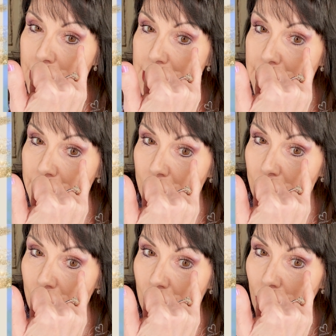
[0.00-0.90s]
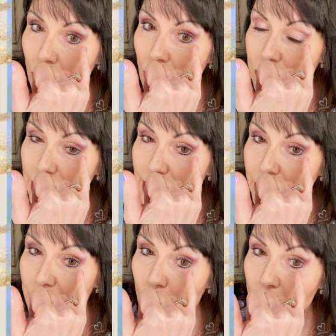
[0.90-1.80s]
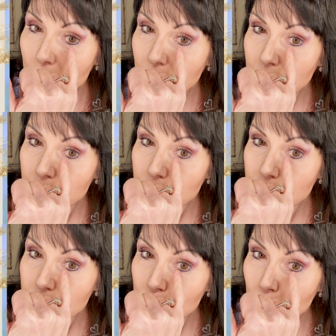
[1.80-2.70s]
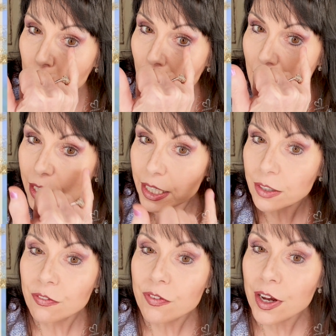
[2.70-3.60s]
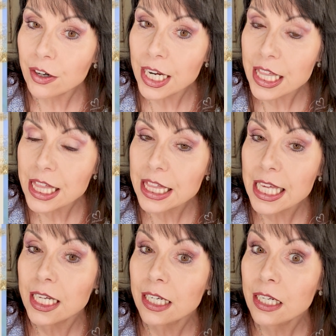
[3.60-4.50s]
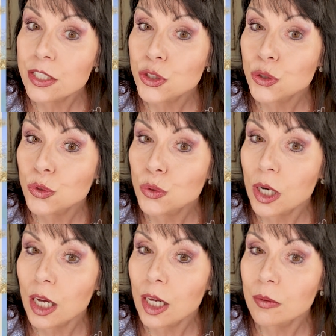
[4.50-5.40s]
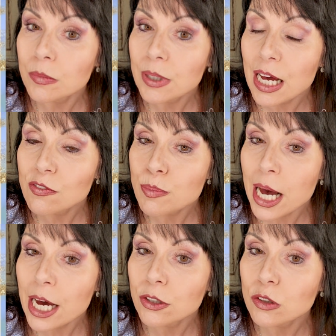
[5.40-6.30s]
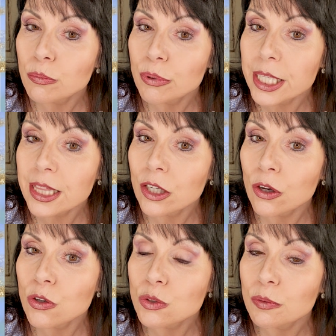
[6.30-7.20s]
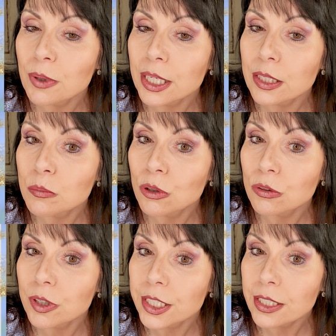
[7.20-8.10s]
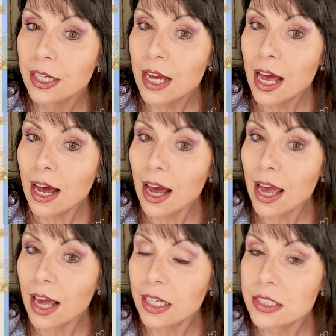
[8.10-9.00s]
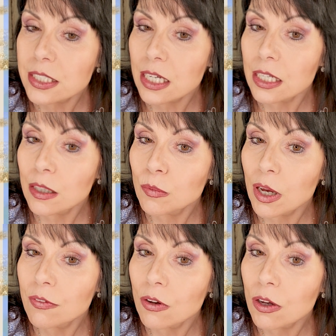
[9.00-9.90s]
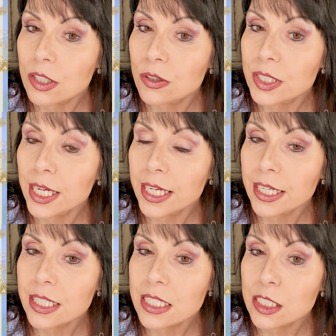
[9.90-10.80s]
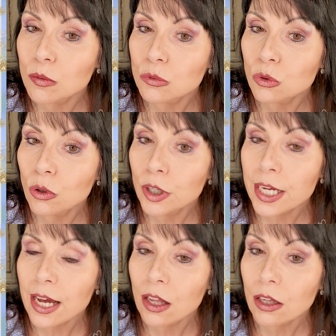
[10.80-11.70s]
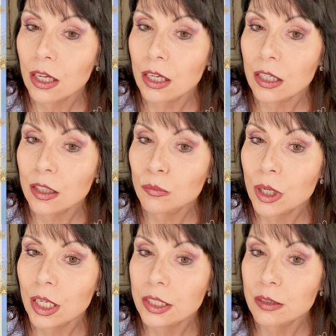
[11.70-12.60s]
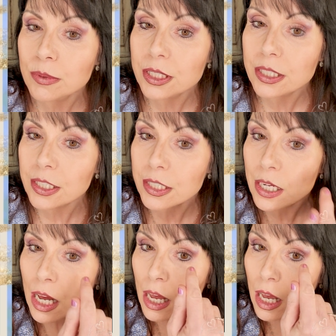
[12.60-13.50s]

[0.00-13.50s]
Stila All Day Liquid Eyeliner in black and very thin to um, have a pattern repeat that goes with my limbal ring. And um, I've also taken some L'Oreal um, Unlimited